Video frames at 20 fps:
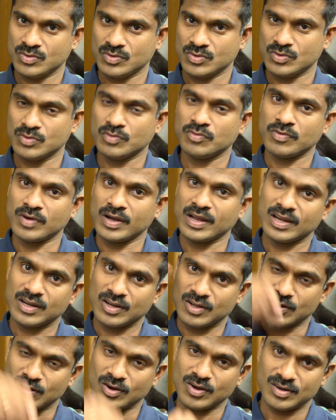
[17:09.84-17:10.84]
to find
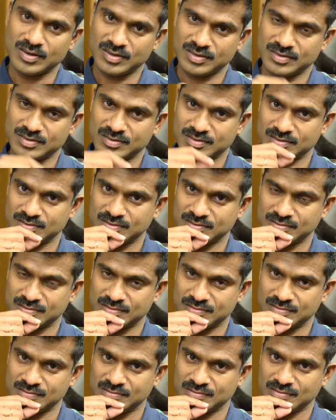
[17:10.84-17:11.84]
God.
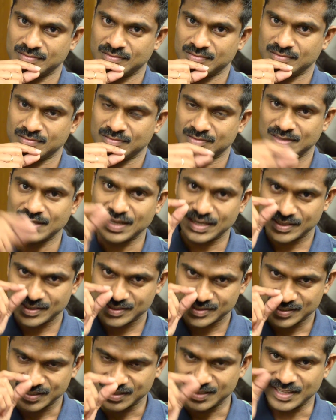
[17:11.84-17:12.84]
That is
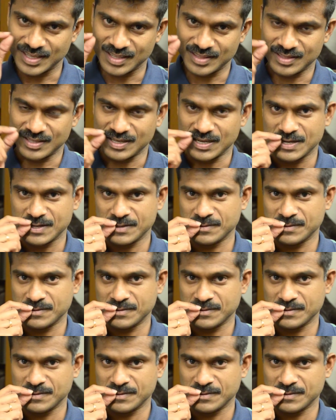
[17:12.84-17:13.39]
Siddhanta.